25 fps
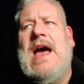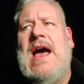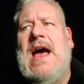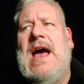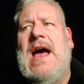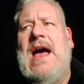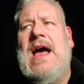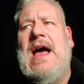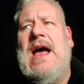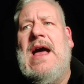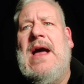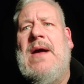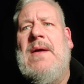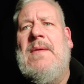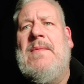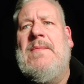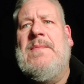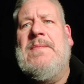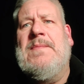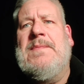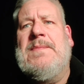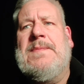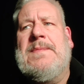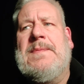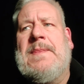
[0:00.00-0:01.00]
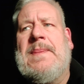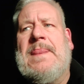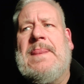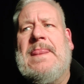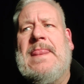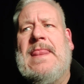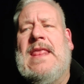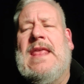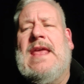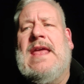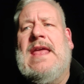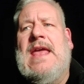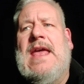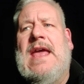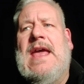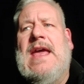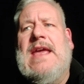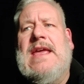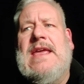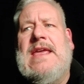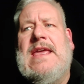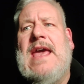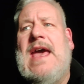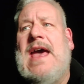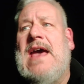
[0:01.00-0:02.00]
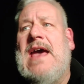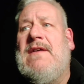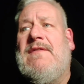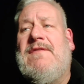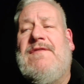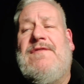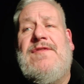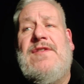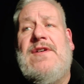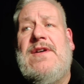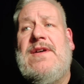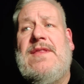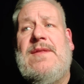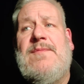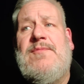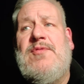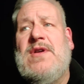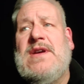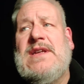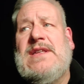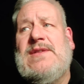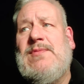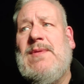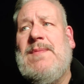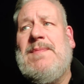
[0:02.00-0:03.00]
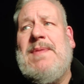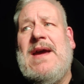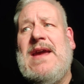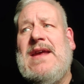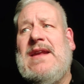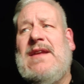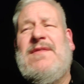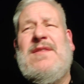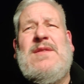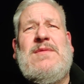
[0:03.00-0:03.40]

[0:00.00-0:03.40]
For the price we paid,